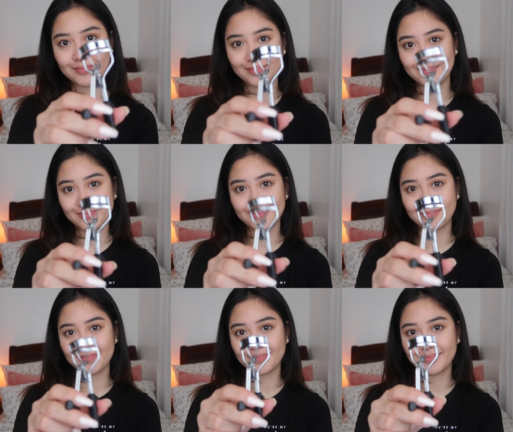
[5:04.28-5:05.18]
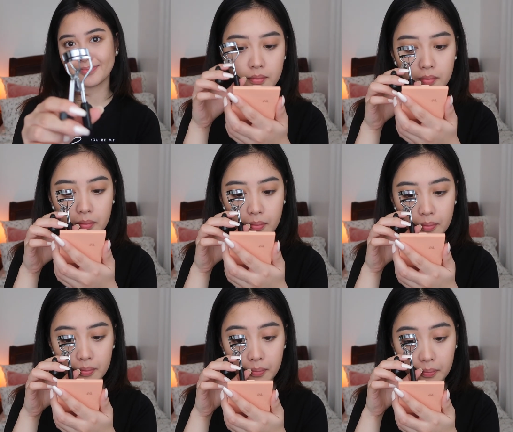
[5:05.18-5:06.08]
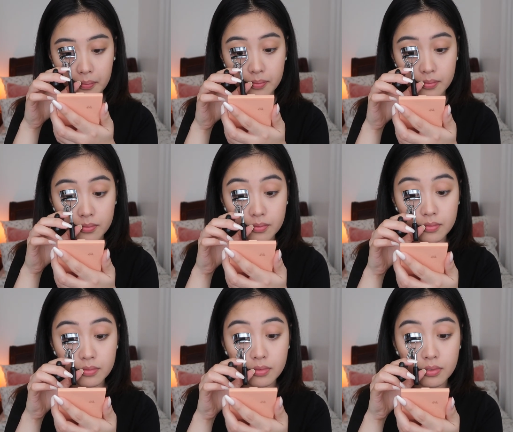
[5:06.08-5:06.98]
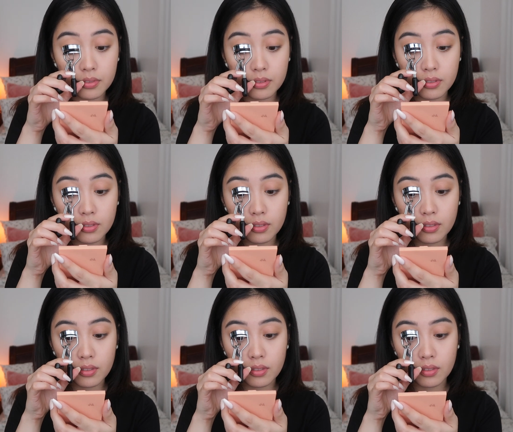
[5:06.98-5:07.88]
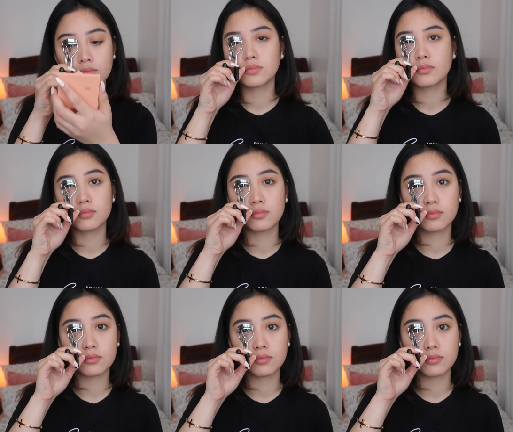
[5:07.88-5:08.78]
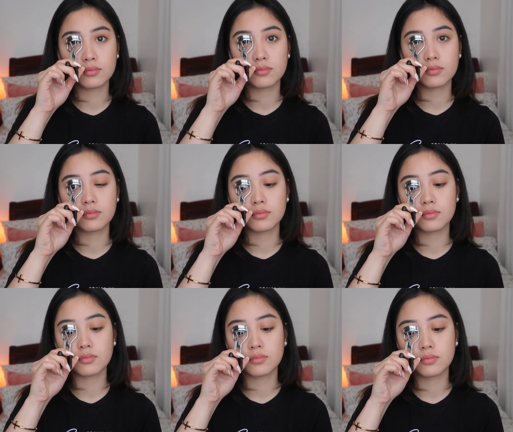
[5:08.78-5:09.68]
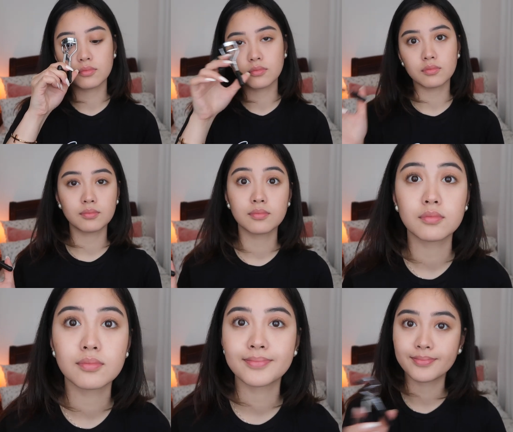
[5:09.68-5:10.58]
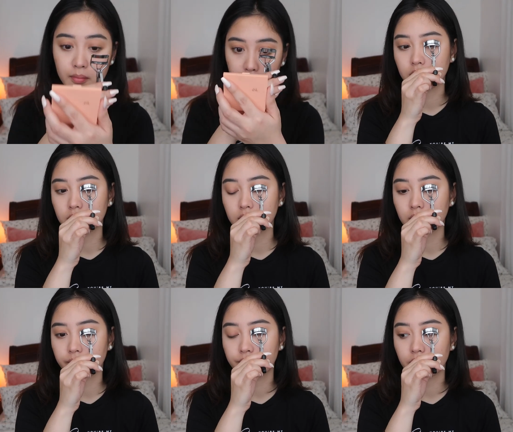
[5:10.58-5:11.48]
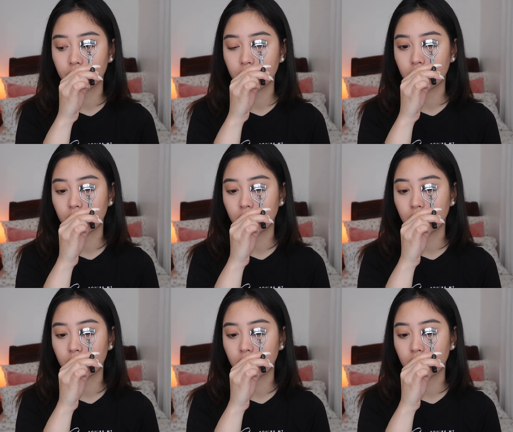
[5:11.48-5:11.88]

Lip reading: Nothing is said.